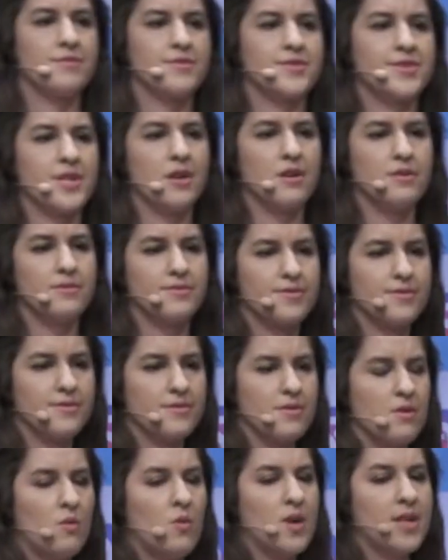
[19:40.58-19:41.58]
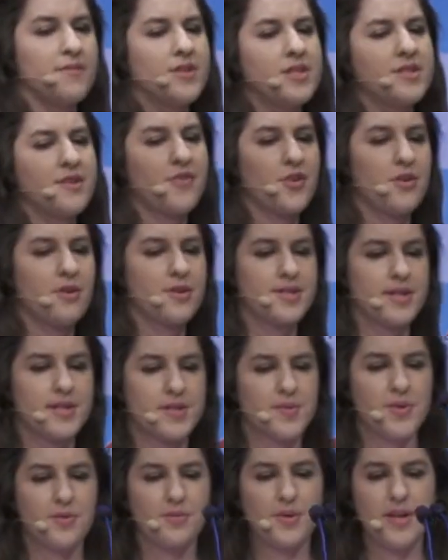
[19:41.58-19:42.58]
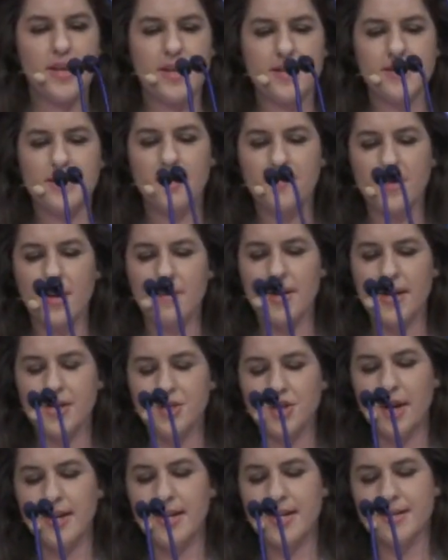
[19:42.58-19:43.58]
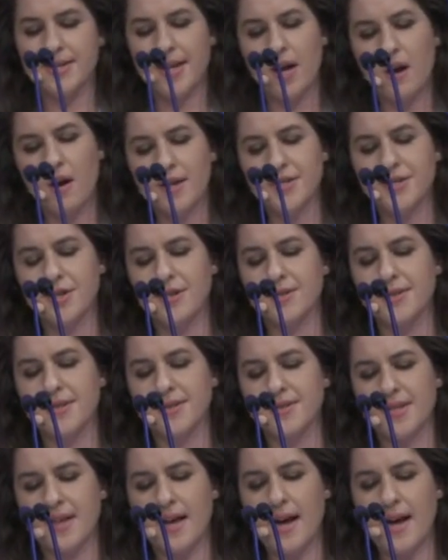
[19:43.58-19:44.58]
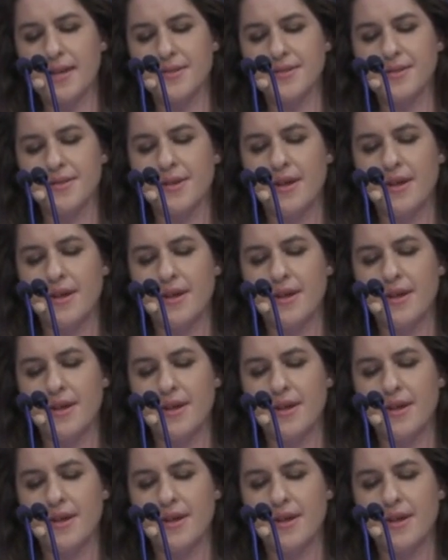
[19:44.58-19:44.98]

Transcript: So one of the difficulties with reading something like Chinese characters is that